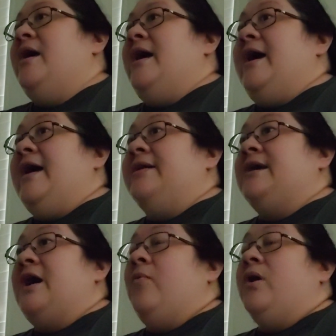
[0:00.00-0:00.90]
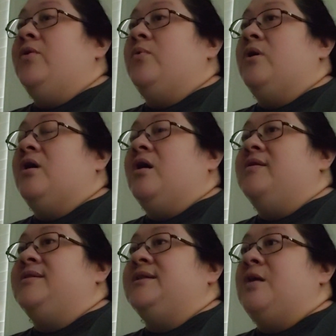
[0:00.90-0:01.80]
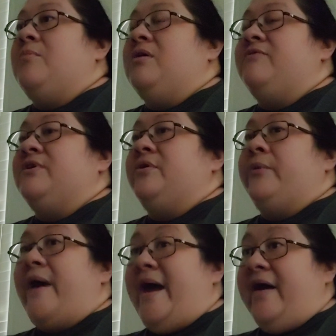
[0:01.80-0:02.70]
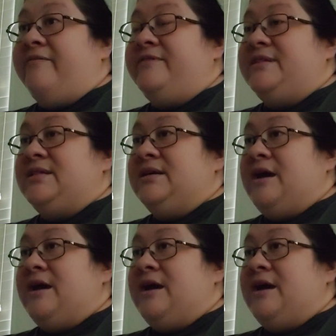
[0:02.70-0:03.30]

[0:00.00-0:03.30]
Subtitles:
and I want to work on some of the graphs.